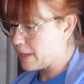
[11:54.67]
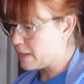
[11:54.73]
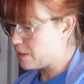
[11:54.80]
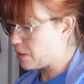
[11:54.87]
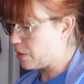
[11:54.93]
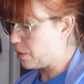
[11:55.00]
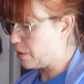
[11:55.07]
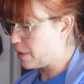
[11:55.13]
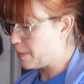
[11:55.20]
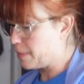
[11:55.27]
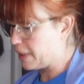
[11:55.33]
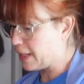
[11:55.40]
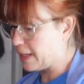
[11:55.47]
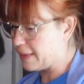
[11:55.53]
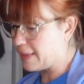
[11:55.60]
So I'm
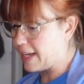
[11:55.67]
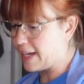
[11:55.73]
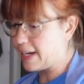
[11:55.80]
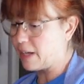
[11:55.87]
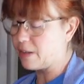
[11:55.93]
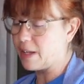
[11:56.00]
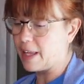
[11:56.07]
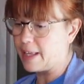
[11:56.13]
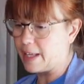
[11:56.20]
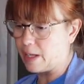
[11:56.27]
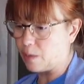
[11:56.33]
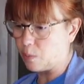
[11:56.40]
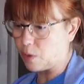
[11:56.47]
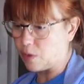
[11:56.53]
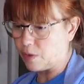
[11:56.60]
going to cut that out, and then
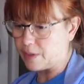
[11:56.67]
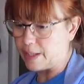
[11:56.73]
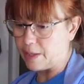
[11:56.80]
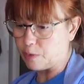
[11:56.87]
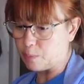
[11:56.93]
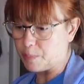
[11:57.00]
I'll work on the other